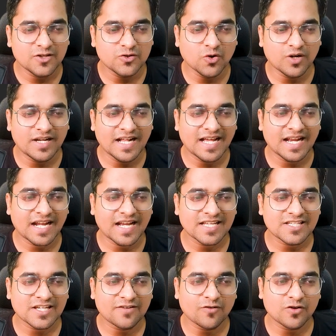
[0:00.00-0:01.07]
your
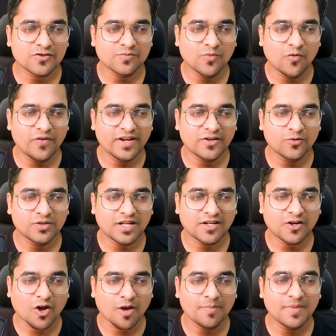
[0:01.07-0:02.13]
declaration was moving to the
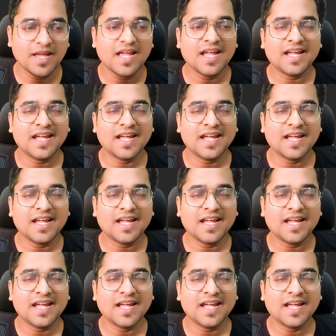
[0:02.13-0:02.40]
top.